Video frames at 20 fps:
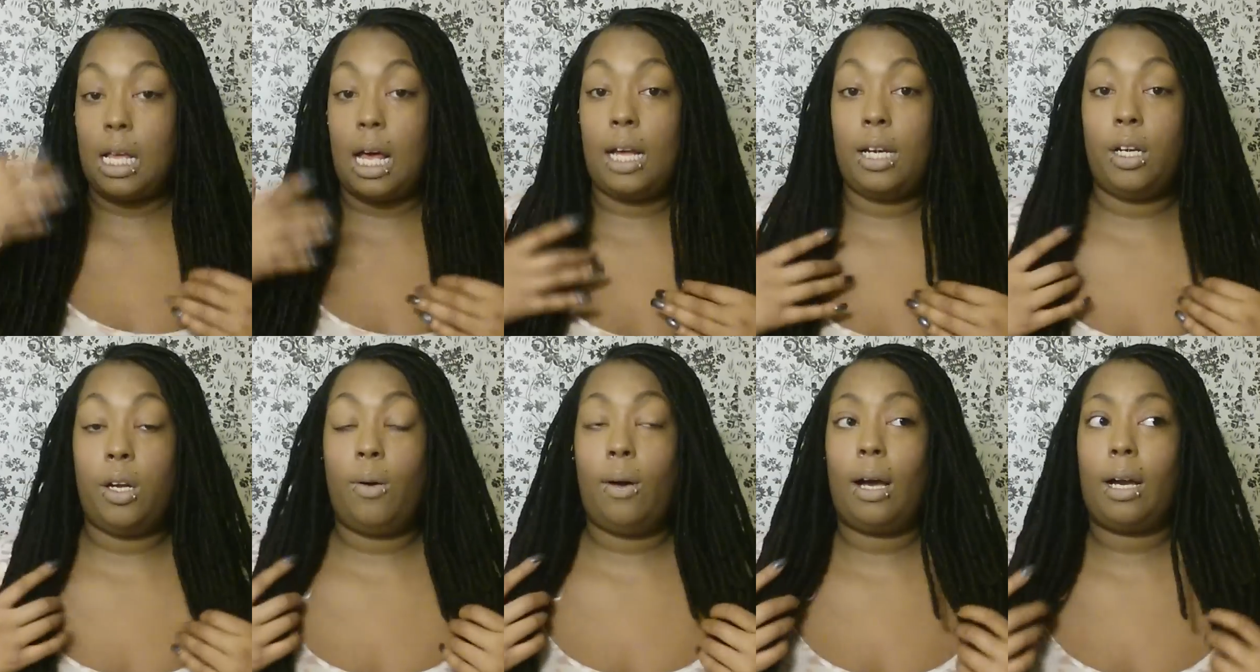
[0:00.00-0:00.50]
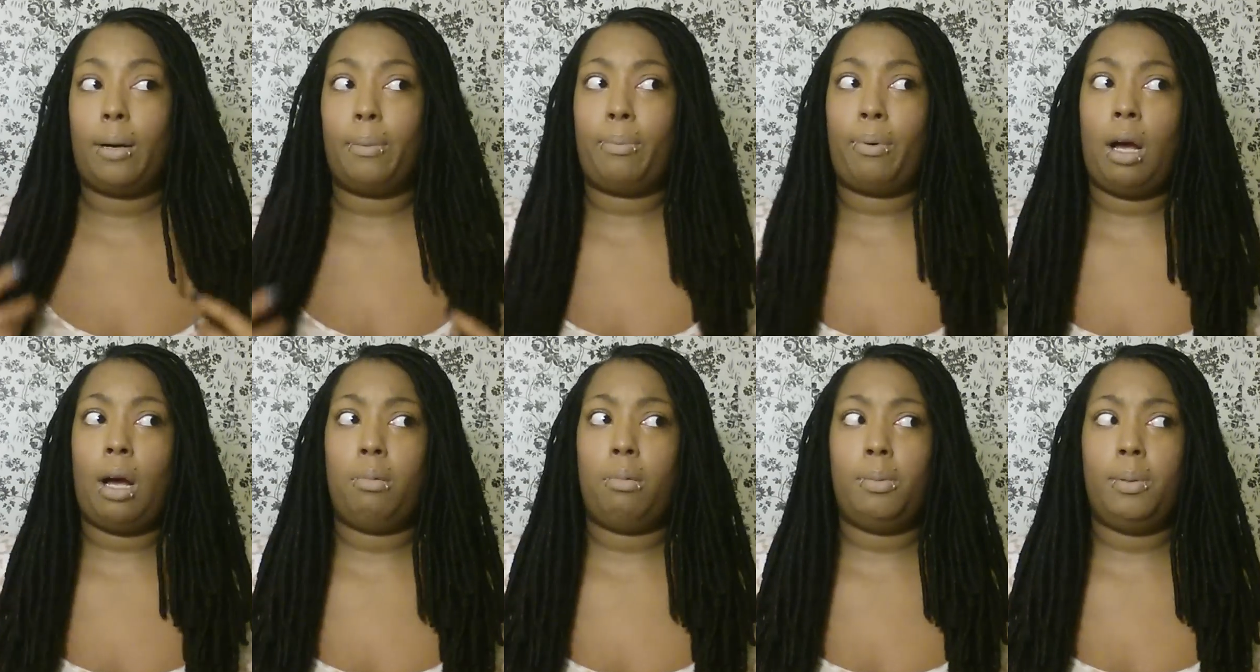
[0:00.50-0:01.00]
I know I can
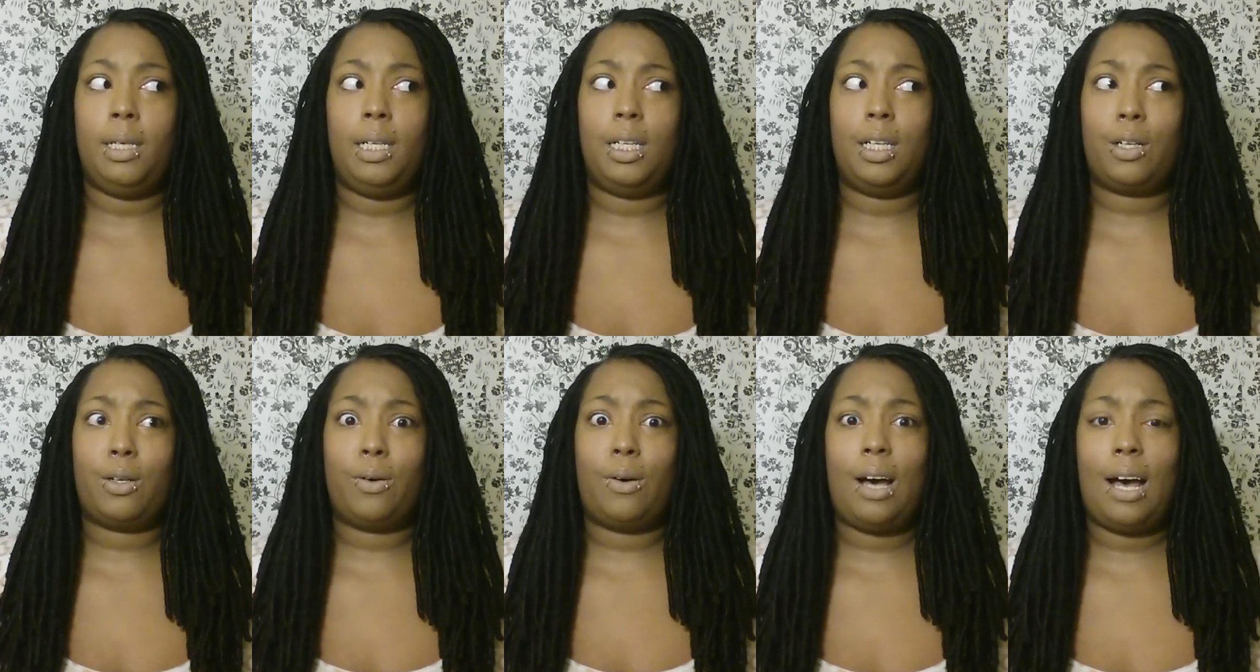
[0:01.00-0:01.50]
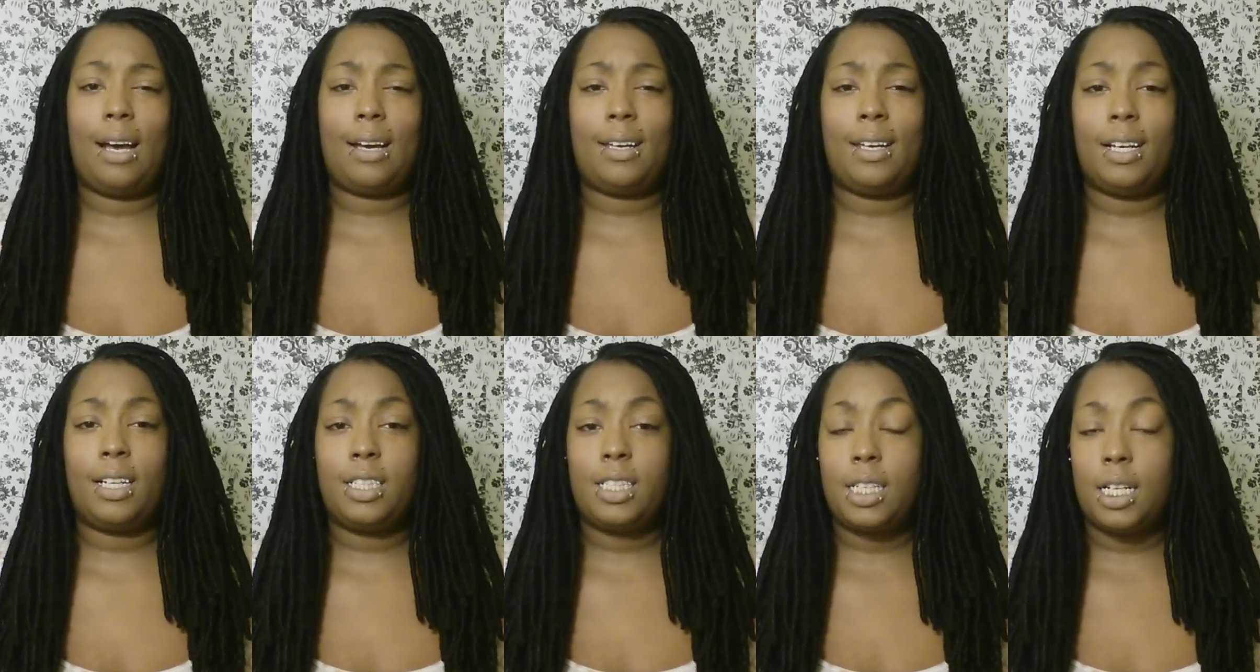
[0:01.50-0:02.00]
probably look on
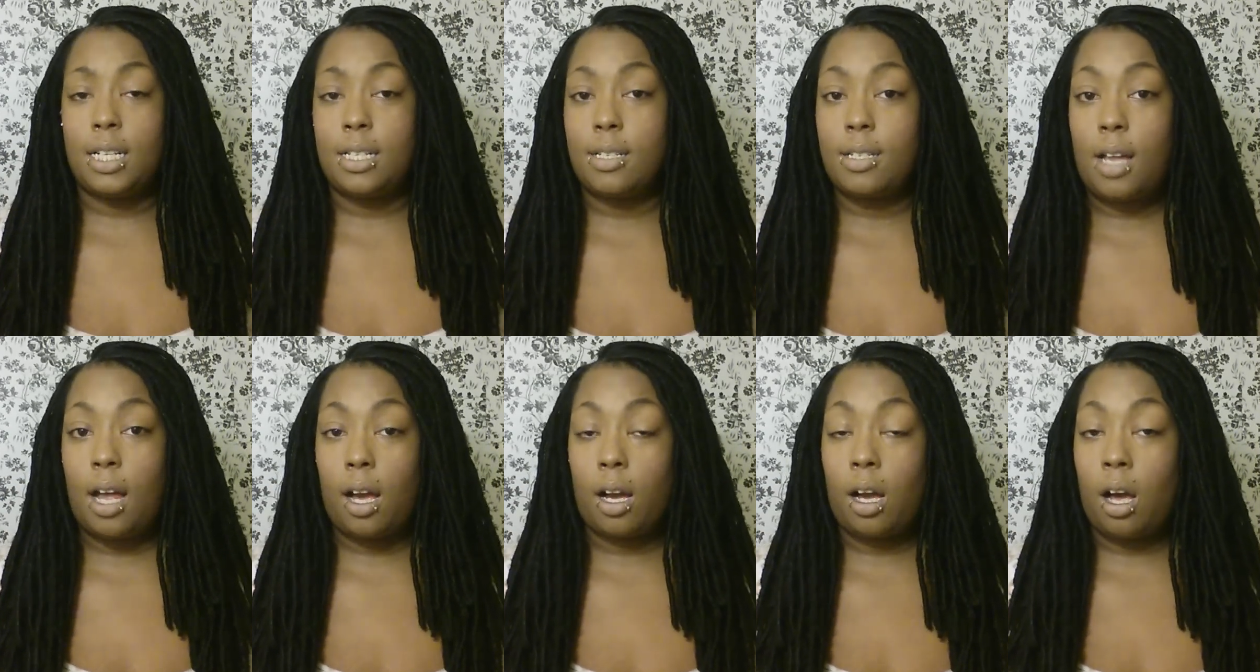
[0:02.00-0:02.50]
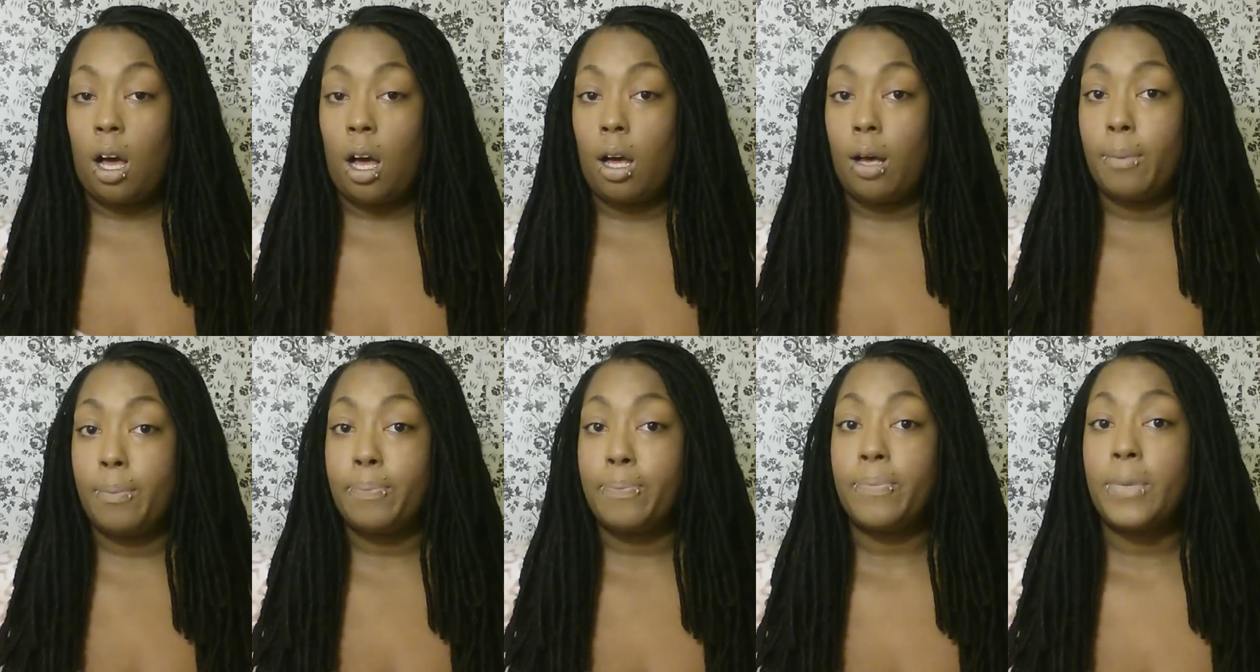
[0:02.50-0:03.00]

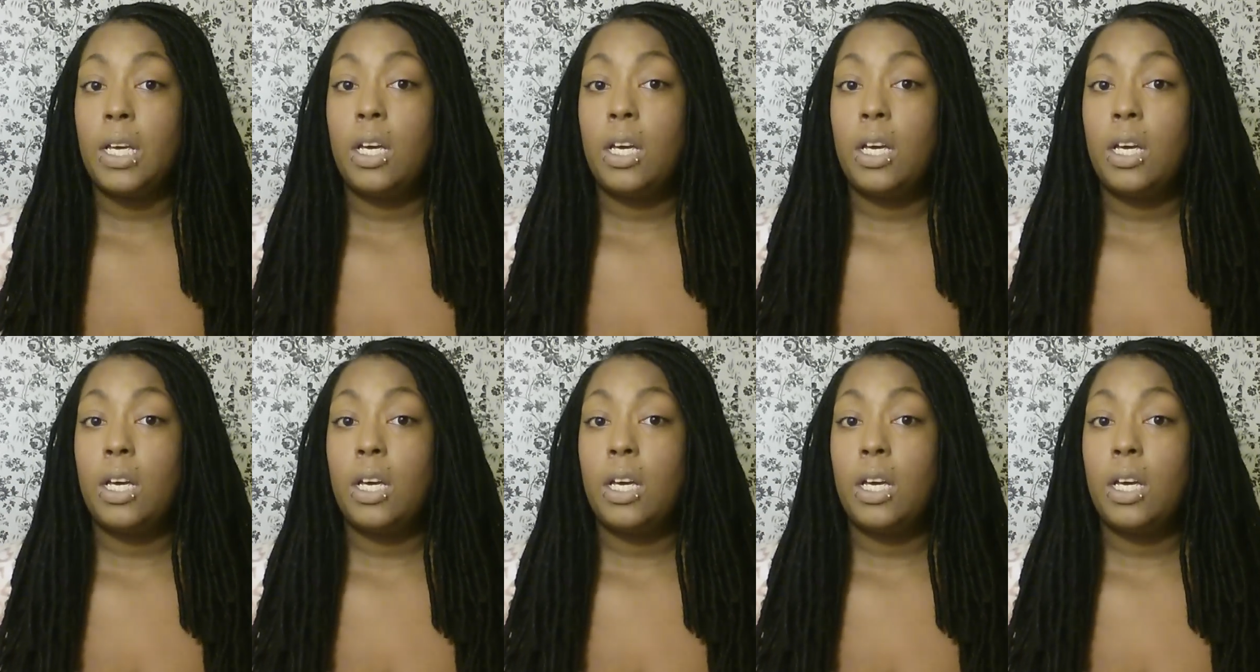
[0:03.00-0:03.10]
ikickshins.com,